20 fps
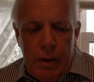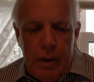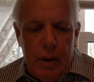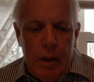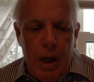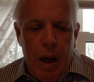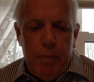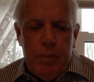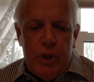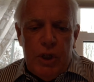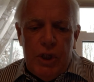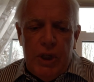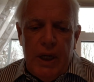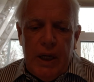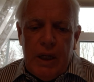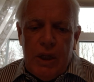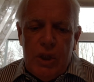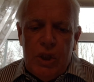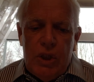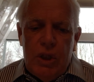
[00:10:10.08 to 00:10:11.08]
Number
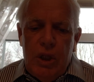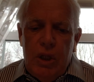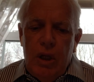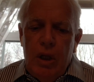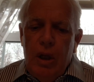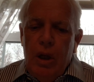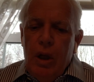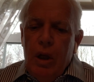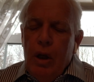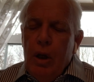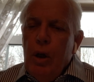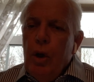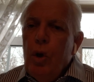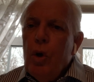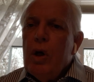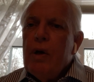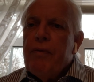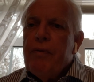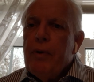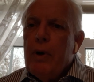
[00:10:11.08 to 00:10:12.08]
6,
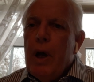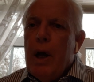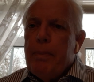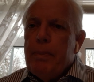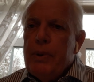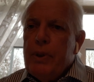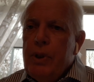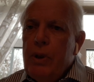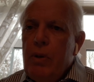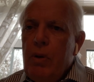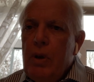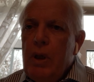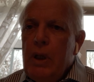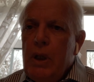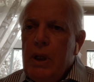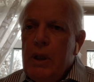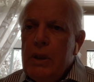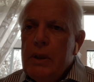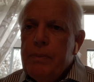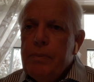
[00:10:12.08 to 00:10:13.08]
look for
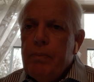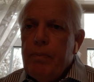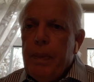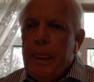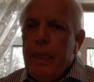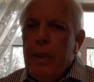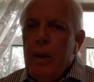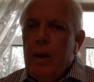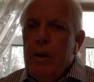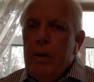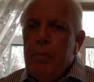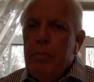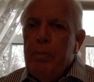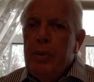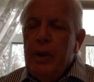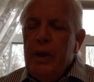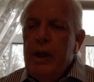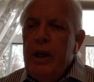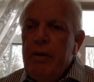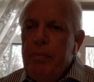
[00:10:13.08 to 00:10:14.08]
opportunities.
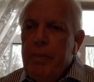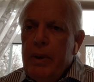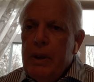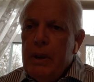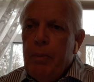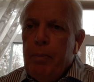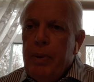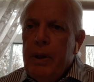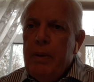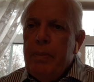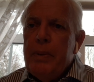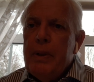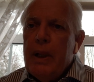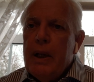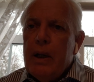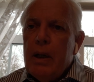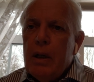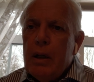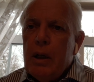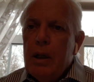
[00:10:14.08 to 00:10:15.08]
Believe me, the people
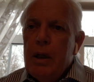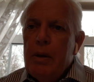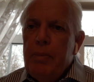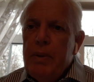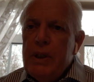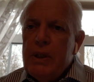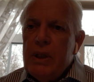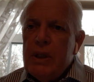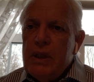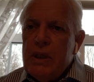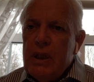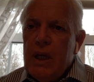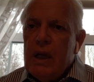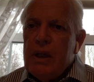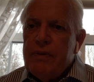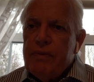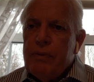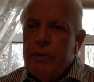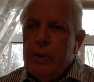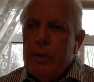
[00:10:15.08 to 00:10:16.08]
that are going to be
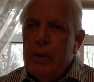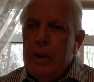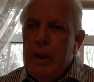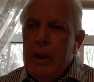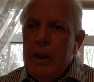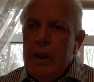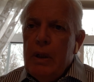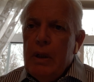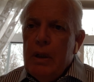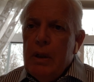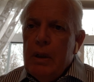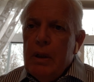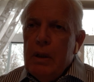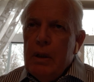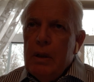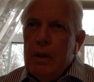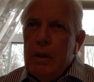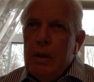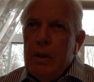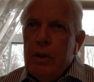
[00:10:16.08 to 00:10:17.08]
successful
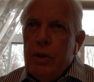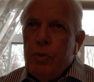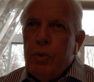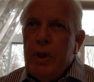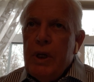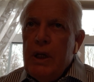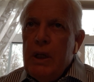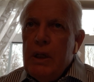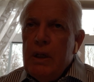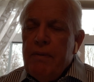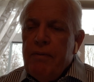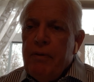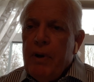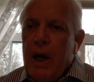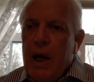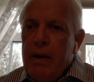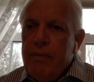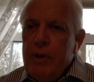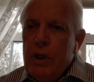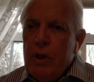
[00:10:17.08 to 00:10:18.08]
3 to
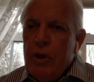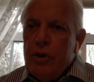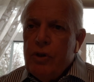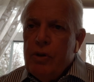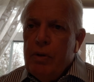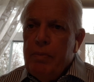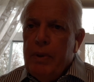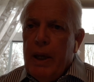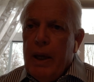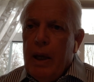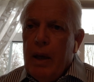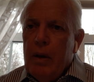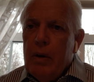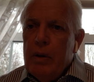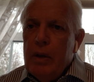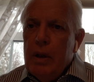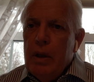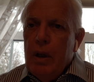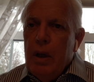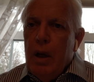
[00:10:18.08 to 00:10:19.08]
5 years from now
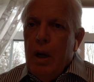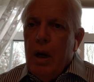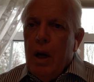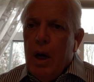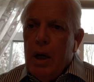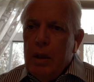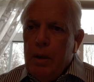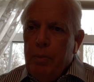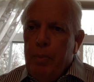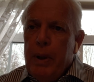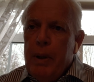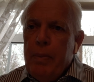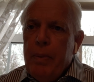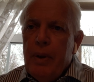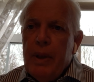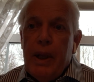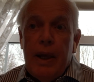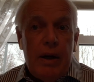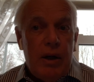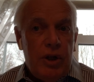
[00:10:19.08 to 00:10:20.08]
are the people
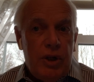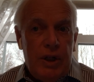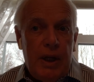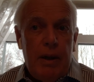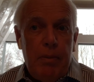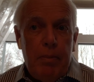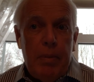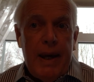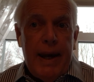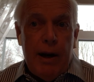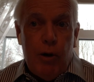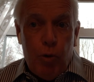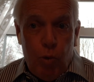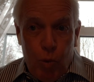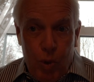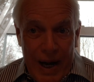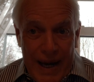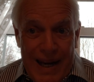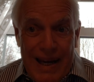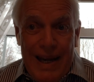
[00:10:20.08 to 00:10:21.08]
that are sitting back
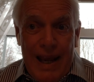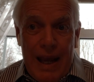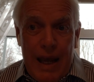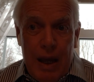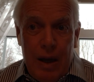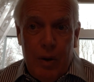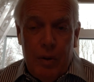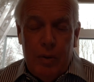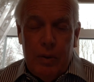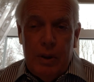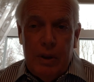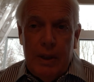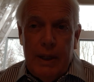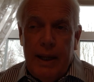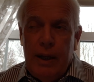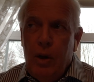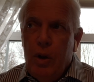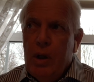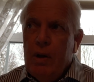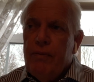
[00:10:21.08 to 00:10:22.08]
right now
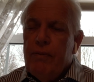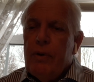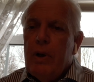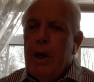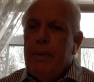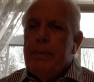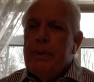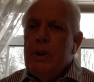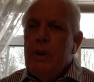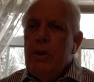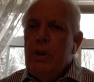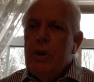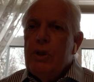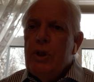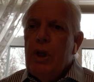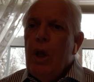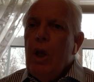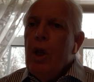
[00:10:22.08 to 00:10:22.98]
and looking for opportunities.